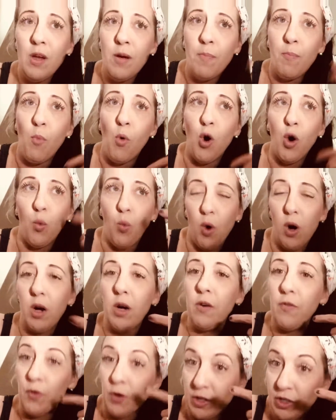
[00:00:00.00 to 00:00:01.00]
more
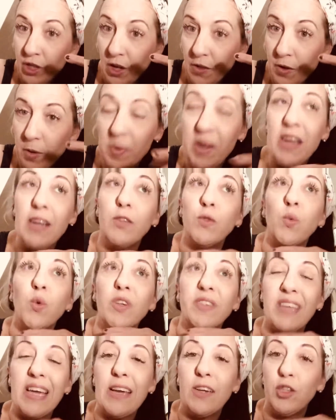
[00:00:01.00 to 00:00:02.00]
work for each other because we're
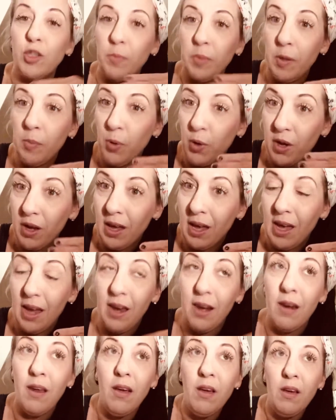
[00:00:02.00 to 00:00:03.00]
tangibly putting
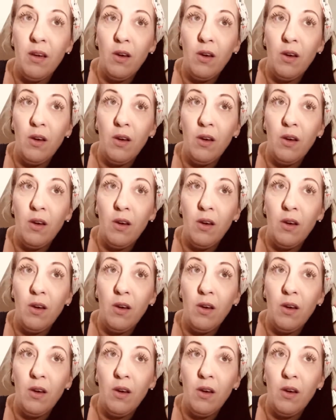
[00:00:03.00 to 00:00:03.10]
in